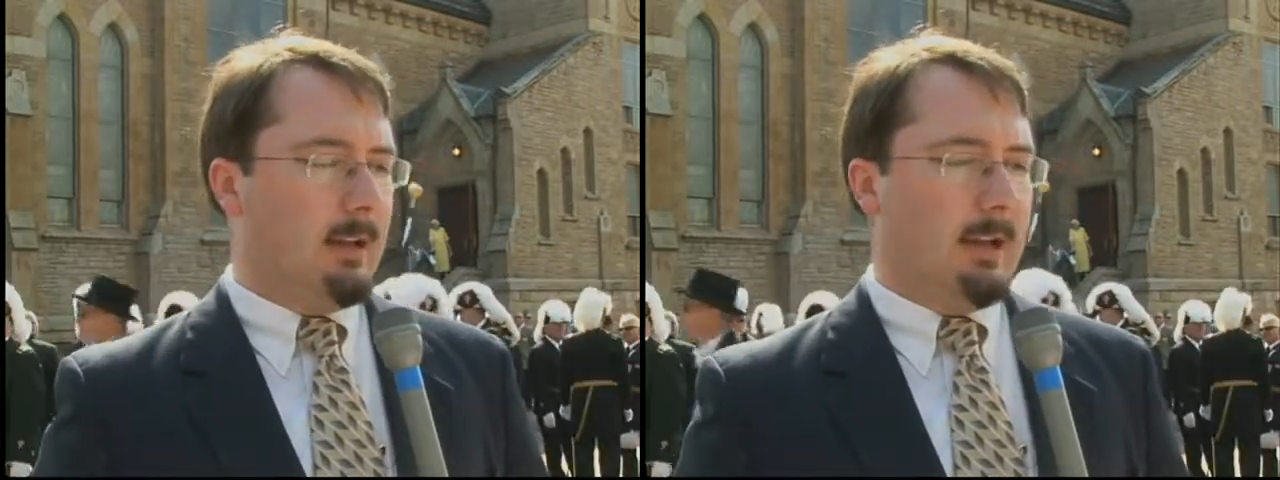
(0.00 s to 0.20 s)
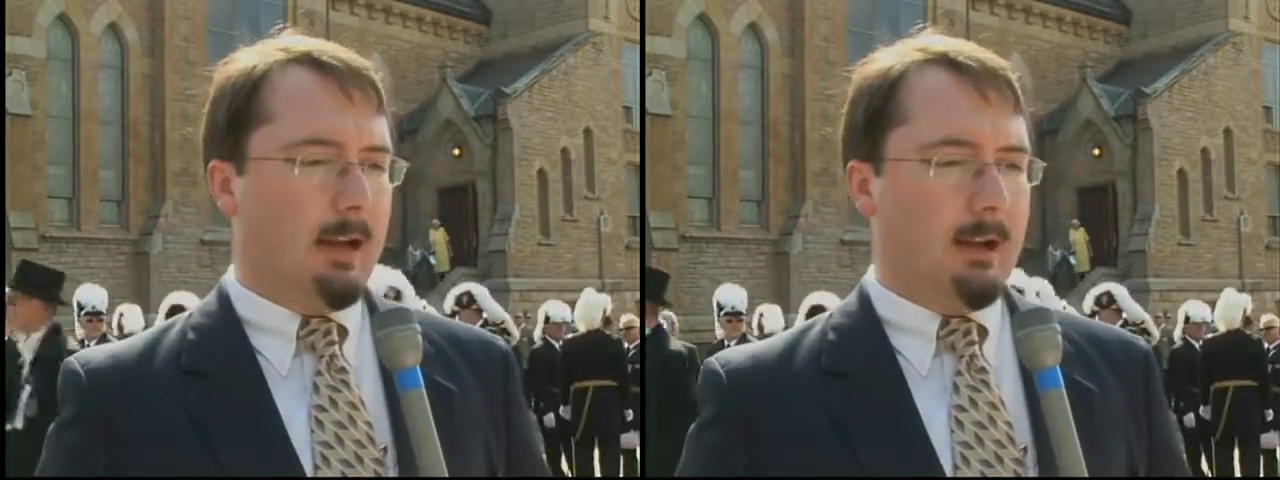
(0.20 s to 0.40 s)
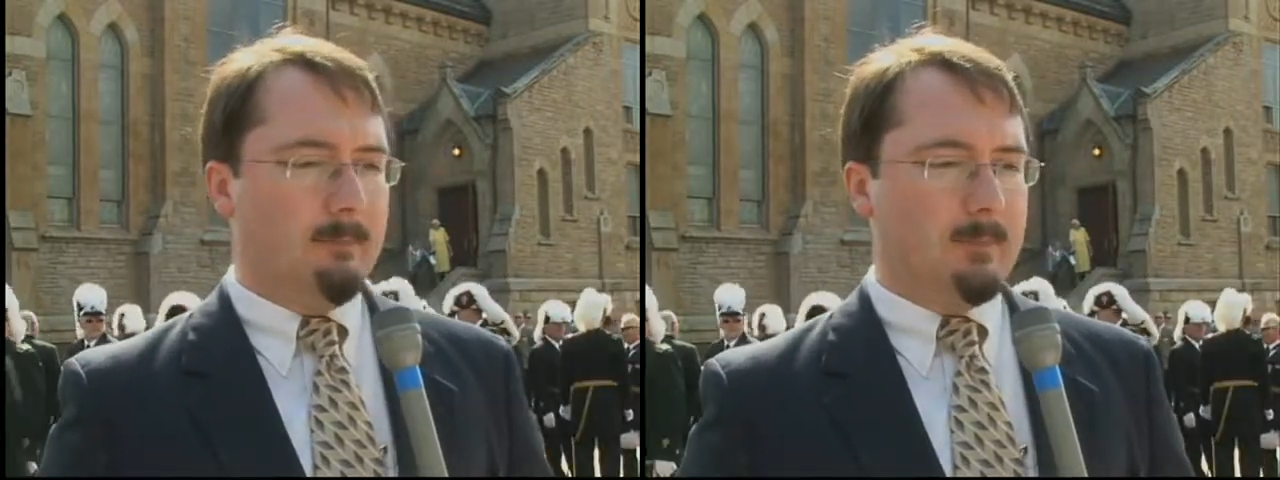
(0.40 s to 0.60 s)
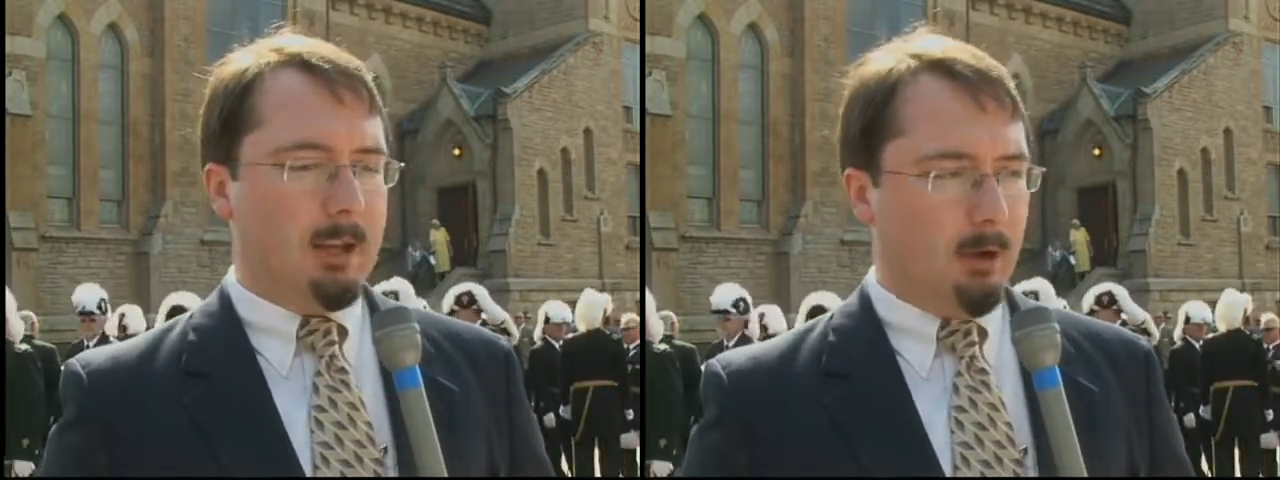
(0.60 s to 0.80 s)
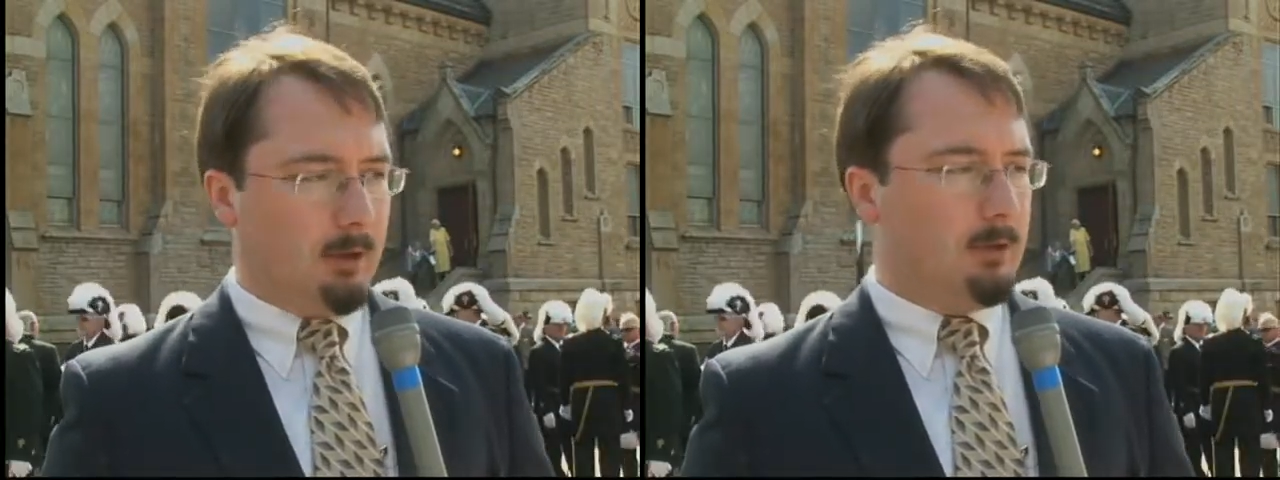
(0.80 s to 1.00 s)
um,
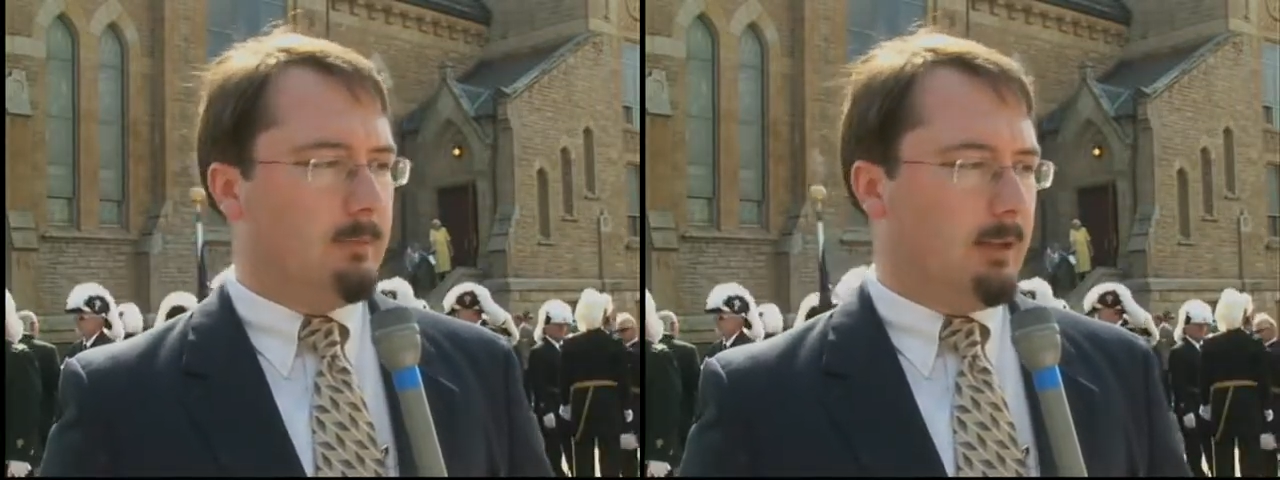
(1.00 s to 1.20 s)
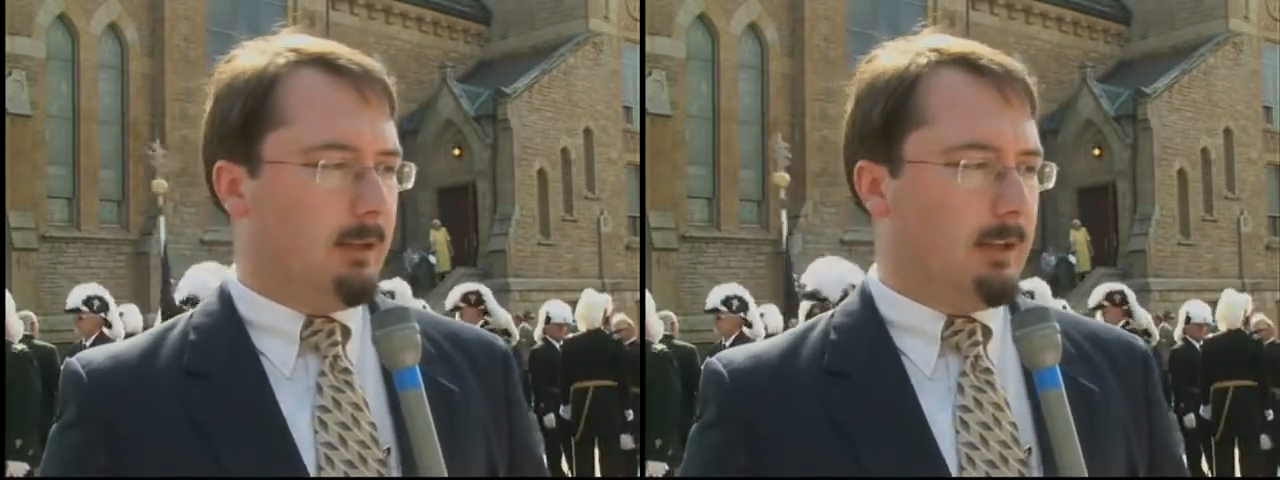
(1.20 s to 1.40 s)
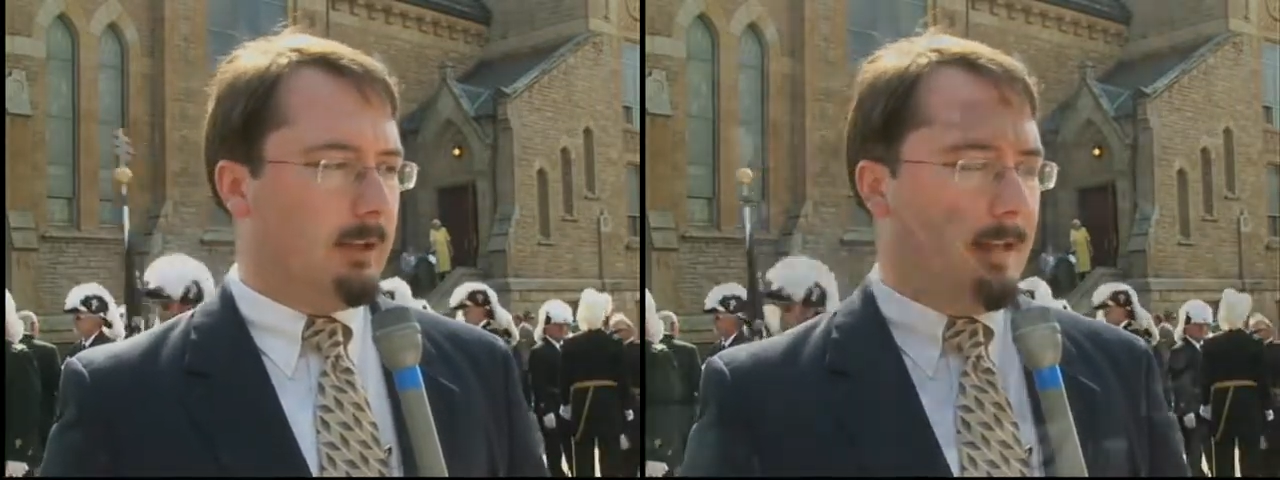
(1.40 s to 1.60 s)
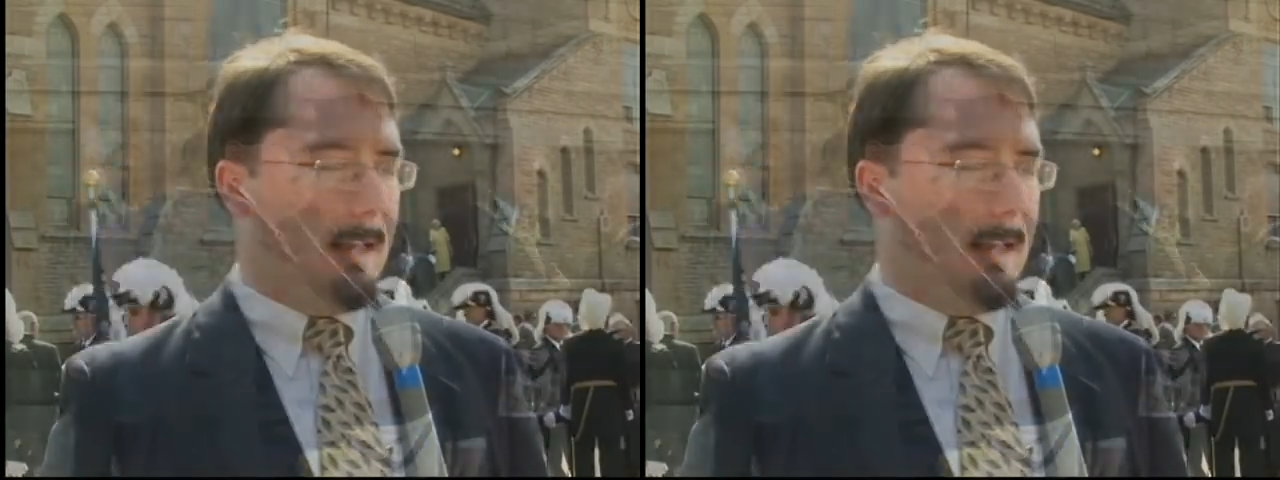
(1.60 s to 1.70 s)
character building.